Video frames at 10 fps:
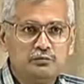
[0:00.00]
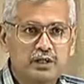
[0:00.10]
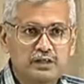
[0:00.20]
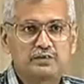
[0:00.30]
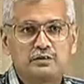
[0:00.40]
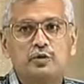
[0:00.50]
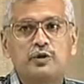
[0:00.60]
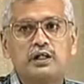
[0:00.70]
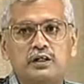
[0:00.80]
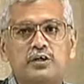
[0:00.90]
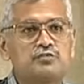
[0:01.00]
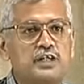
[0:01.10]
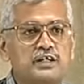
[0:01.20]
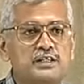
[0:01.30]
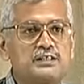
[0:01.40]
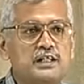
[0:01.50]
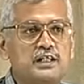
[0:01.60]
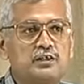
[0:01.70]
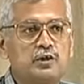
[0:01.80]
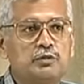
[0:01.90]
But okay, if there is
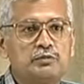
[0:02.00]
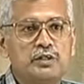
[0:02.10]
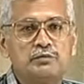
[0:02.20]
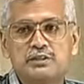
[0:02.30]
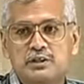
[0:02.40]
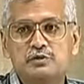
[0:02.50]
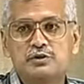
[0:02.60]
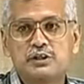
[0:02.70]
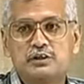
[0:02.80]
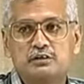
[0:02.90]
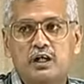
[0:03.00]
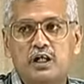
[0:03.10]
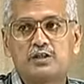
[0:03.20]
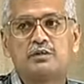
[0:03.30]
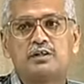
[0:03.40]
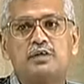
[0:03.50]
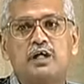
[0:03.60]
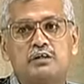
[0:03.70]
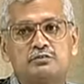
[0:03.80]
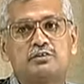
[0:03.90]
a global minima solution, ultimately we
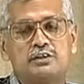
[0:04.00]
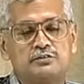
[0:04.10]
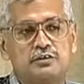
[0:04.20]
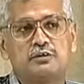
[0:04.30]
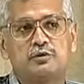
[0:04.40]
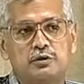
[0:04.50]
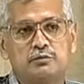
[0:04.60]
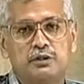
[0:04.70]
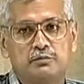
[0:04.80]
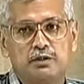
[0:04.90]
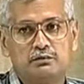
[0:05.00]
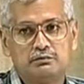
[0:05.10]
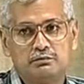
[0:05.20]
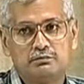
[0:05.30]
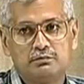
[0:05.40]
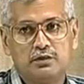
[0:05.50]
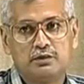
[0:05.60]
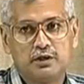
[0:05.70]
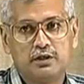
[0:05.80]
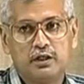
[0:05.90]
have to reach for a global minima,
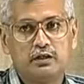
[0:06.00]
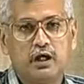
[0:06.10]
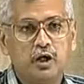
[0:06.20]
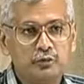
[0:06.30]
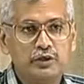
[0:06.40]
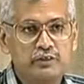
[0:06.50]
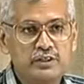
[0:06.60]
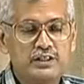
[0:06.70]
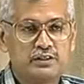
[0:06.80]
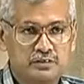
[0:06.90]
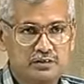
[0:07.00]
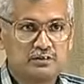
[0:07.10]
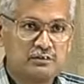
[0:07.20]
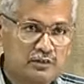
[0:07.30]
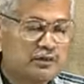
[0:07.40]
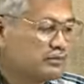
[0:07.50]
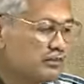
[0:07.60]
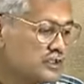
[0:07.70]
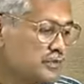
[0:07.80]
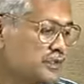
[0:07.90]
okay, and how we reach it, okay,
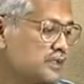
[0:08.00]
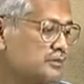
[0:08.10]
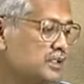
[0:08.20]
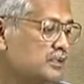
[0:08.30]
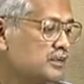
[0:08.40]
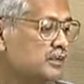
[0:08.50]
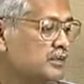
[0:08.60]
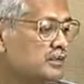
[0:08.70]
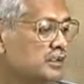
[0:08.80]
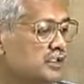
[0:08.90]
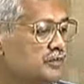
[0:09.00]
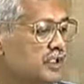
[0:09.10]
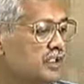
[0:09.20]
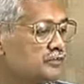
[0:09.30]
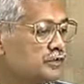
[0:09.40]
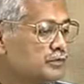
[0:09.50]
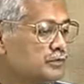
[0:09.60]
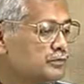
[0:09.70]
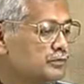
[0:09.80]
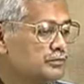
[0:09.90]
that's what something that we have to